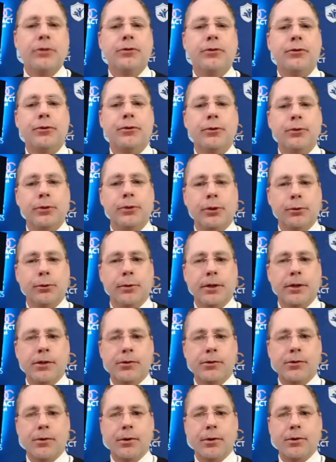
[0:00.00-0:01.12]
Do your
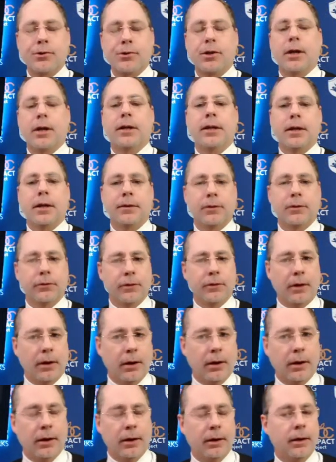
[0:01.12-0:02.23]
research. Again, there's
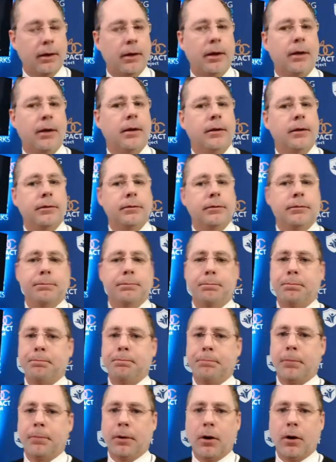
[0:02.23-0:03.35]
a
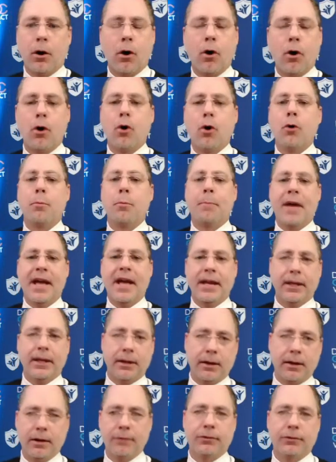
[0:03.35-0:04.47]
whole bank
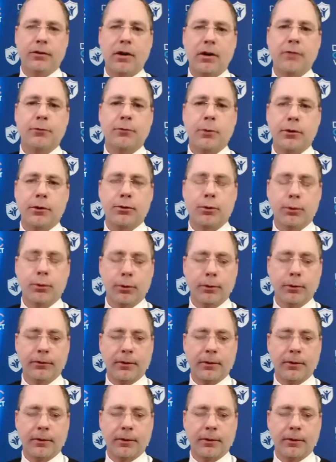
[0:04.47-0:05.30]
of software tools.